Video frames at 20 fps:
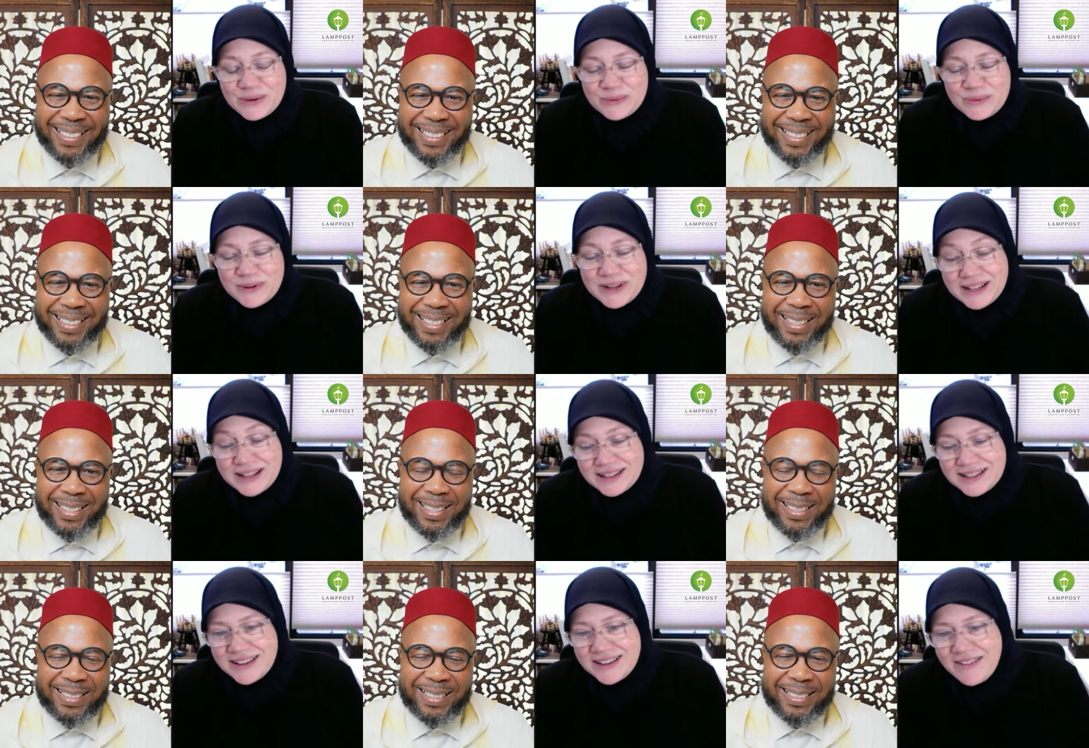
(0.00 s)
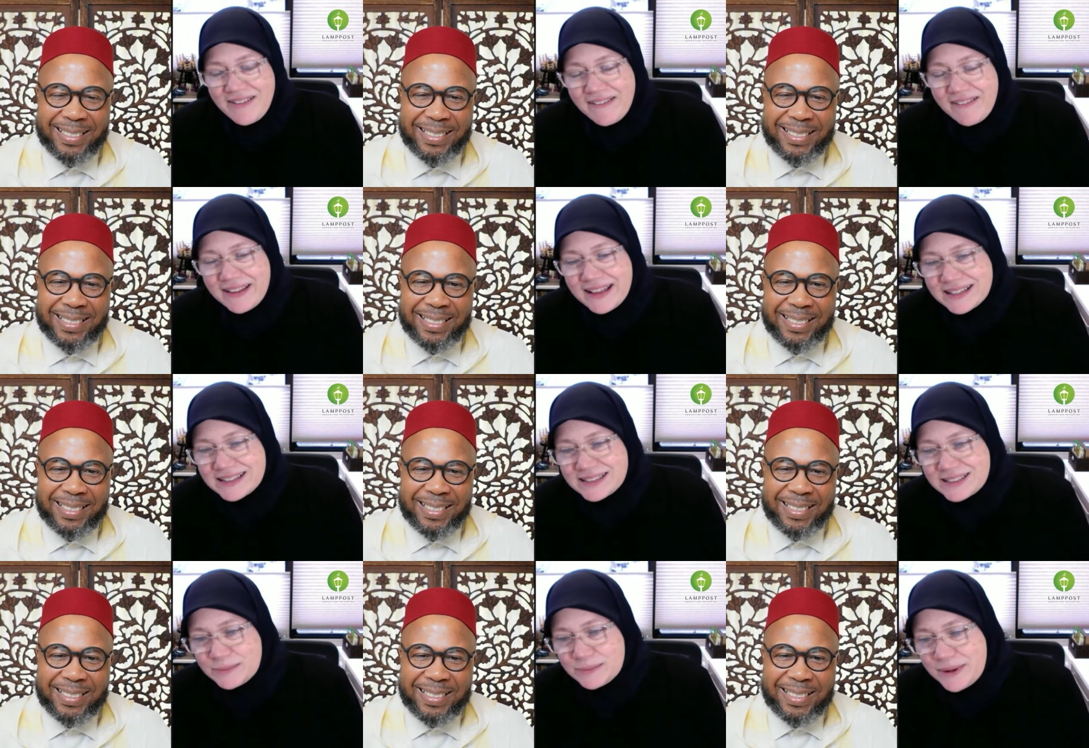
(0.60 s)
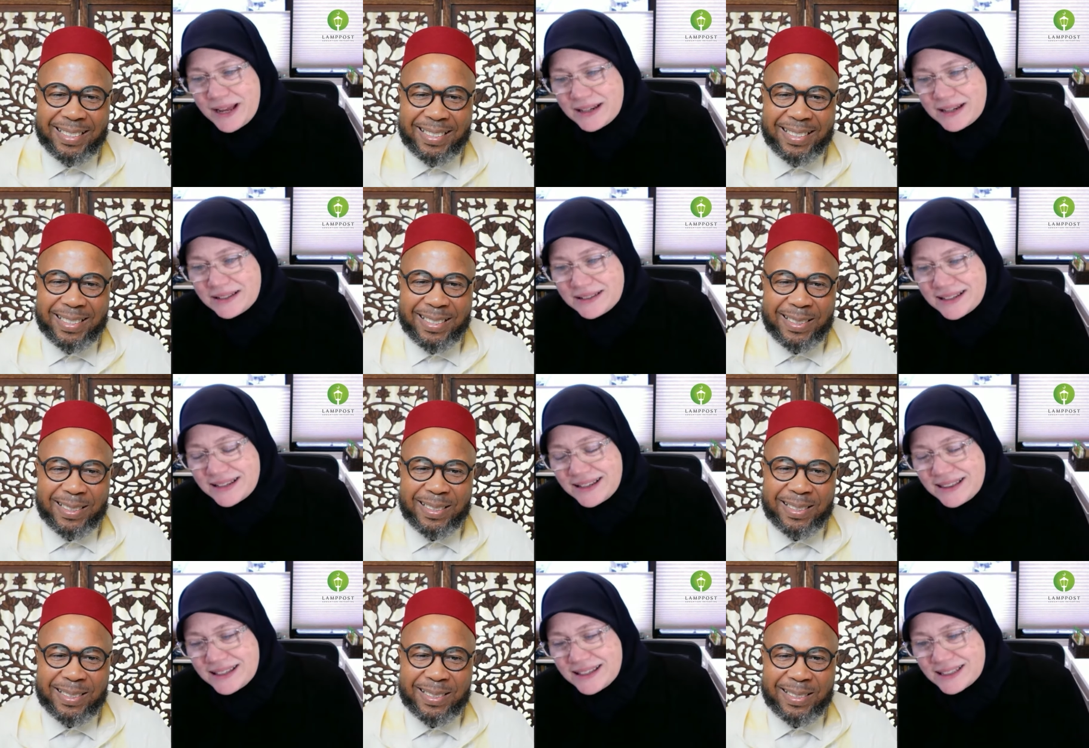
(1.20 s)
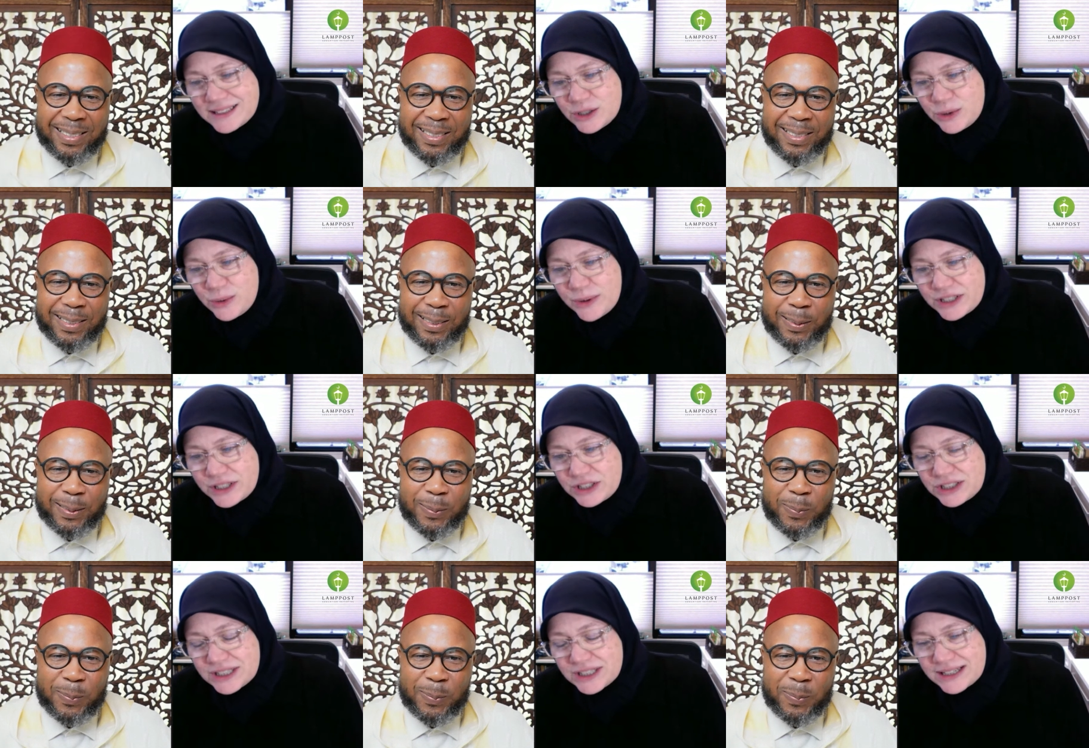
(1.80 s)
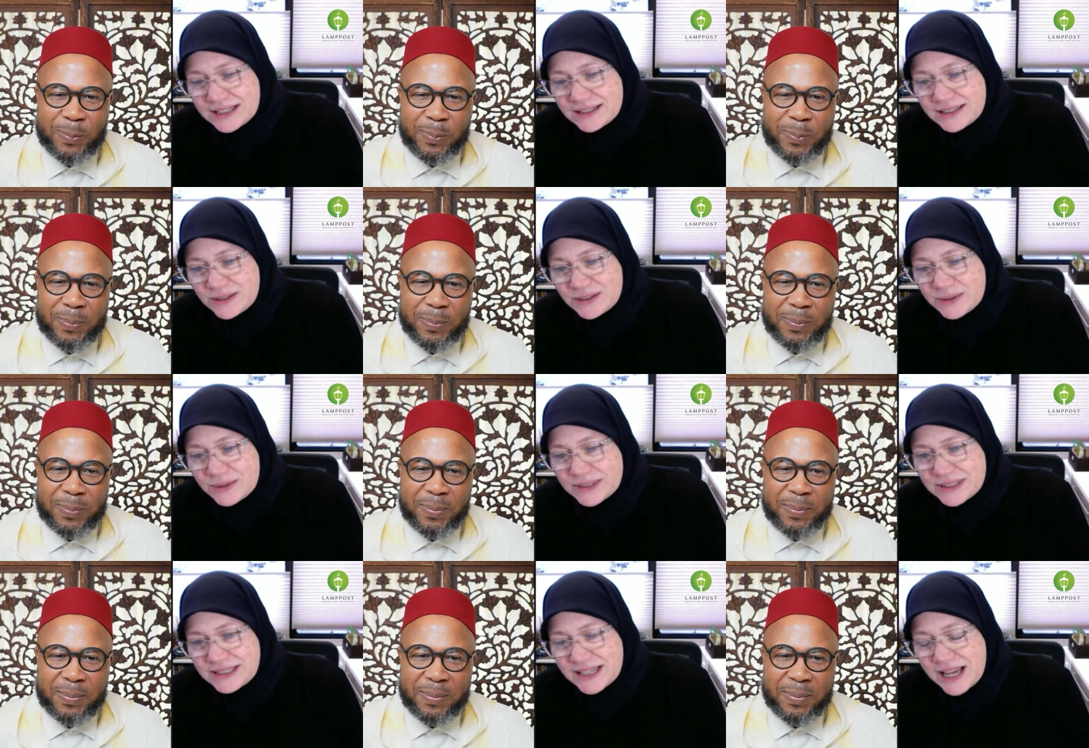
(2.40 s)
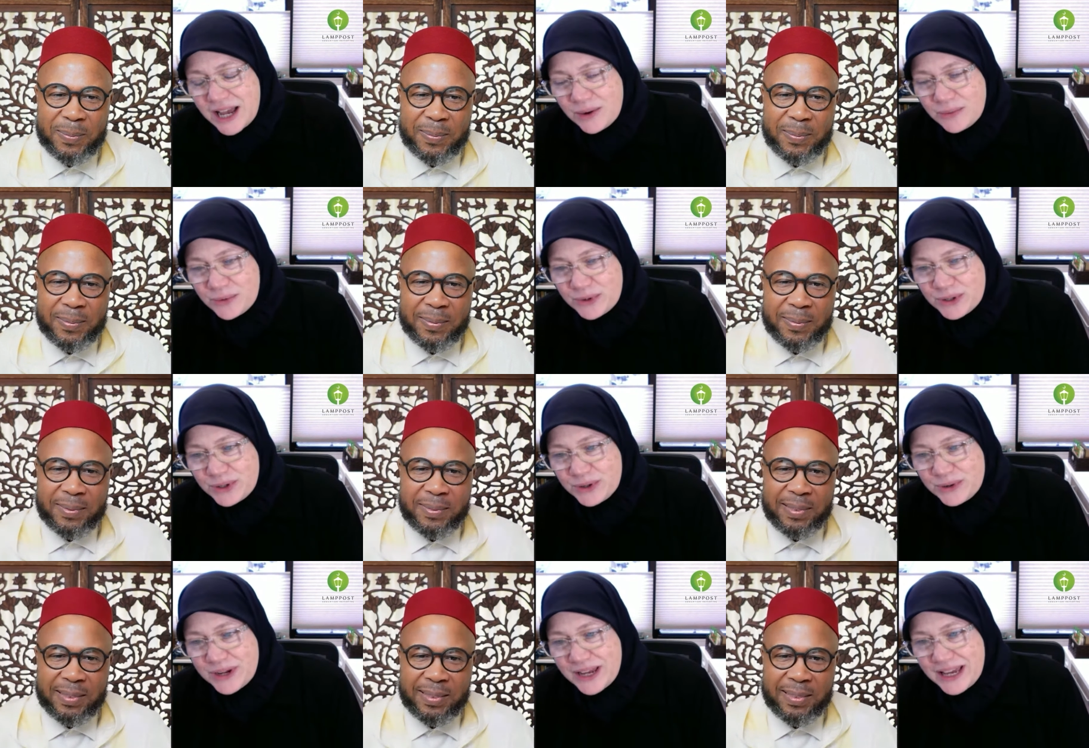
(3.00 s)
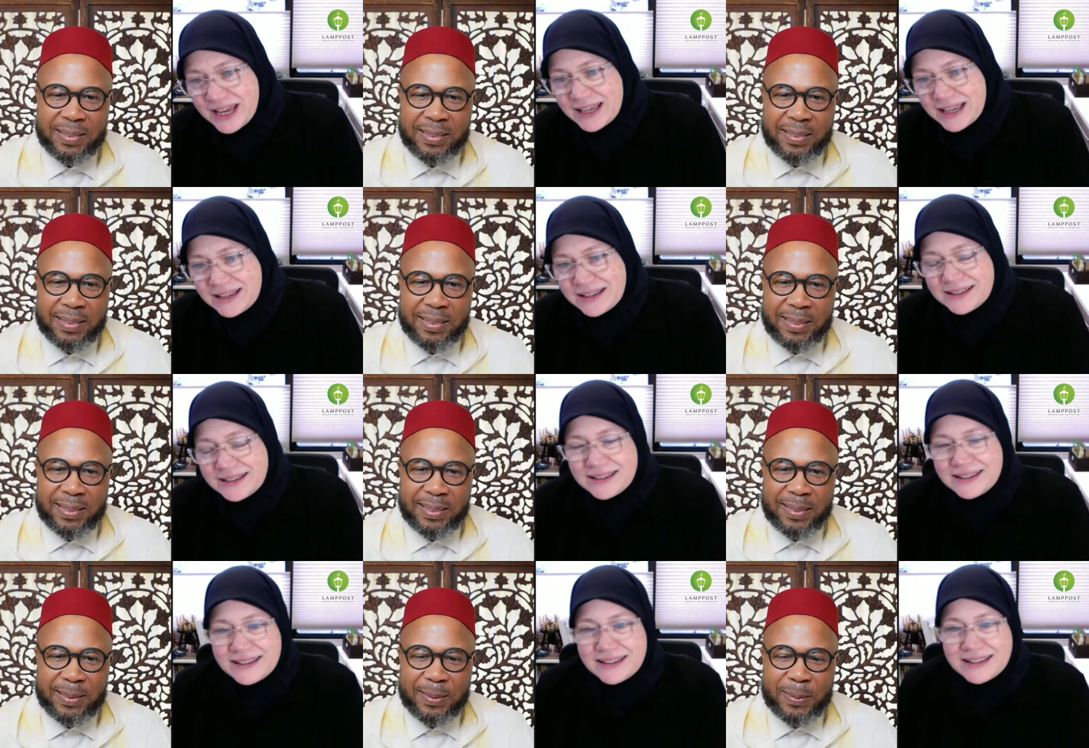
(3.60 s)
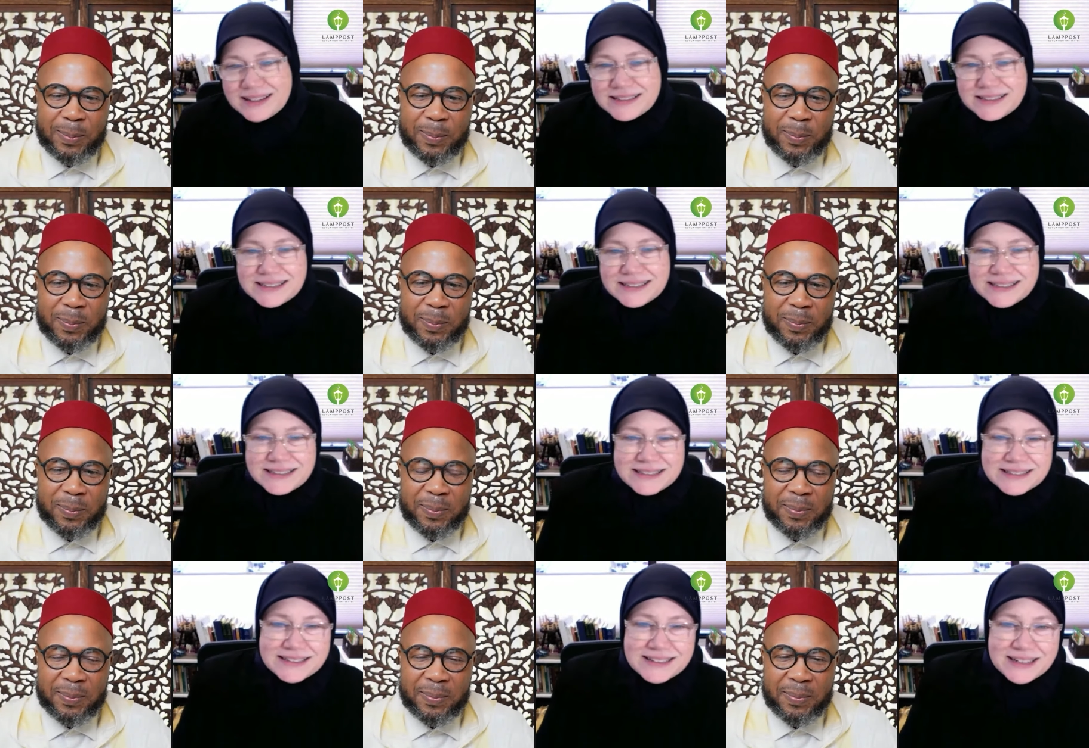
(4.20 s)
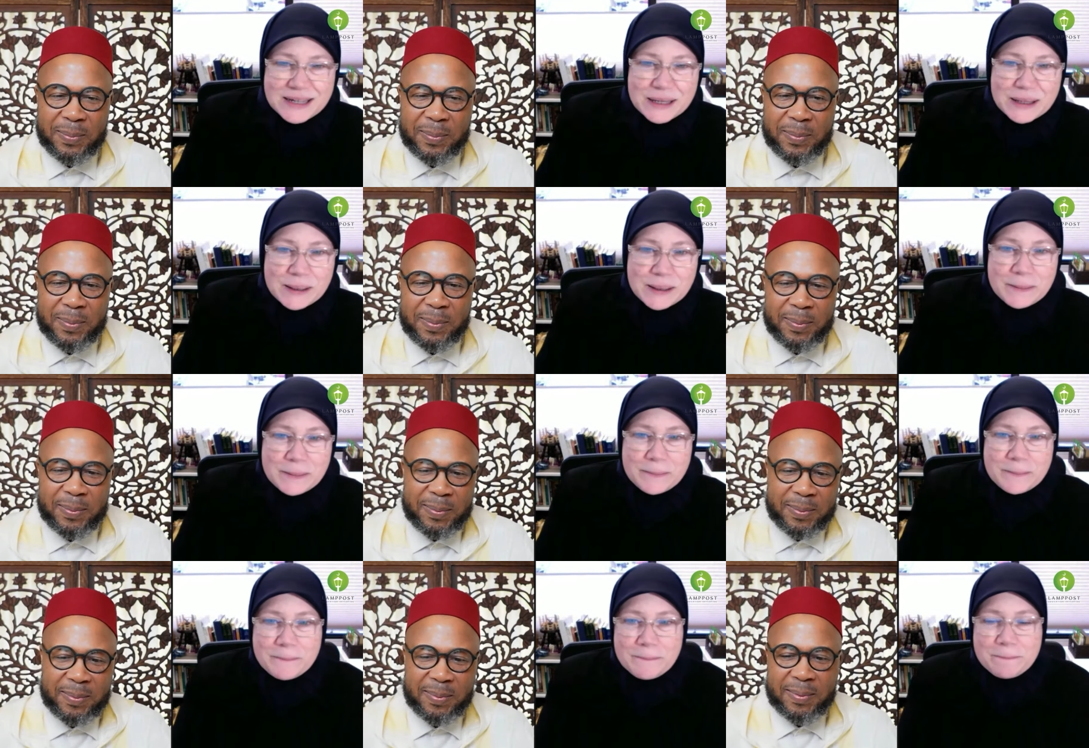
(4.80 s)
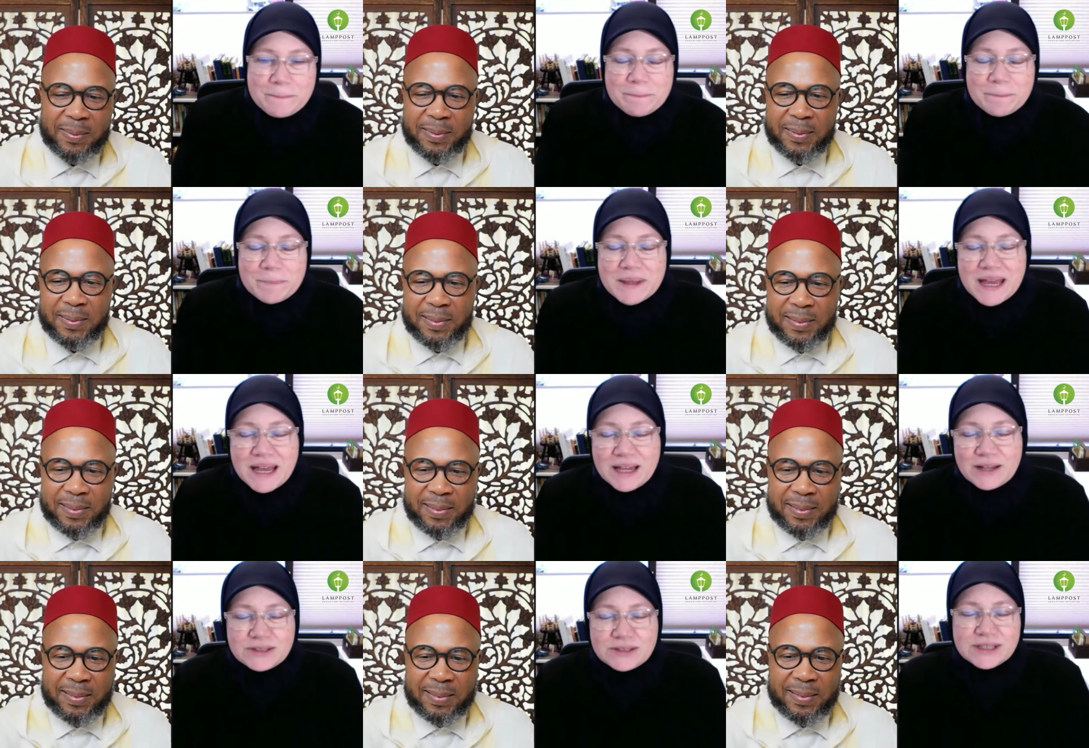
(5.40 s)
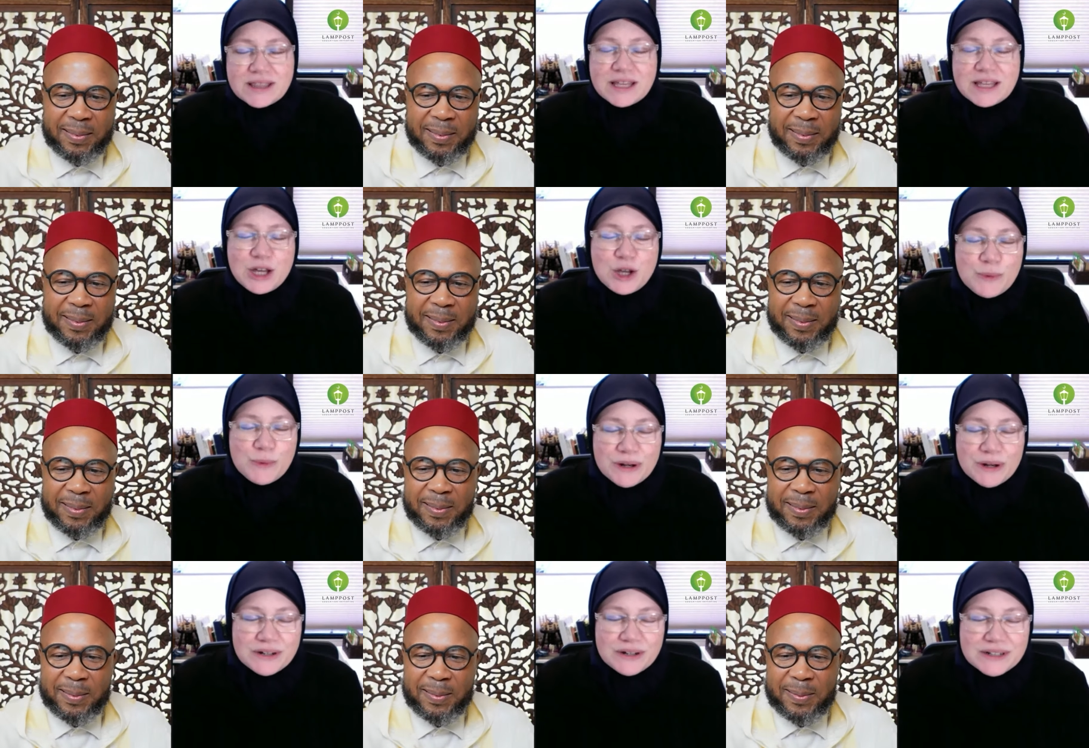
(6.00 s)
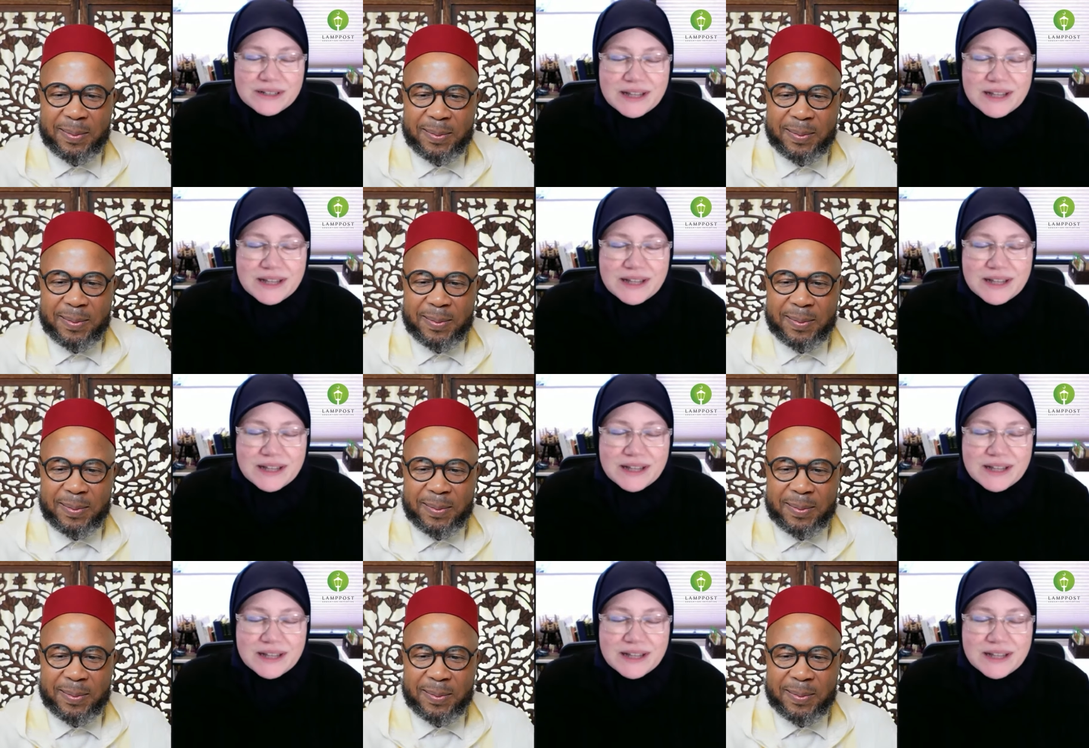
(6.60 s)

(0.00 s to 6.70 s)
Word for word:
Speaker 1: well uh, subhanallah this question who is tamara gray hmm. it's i used to think about it a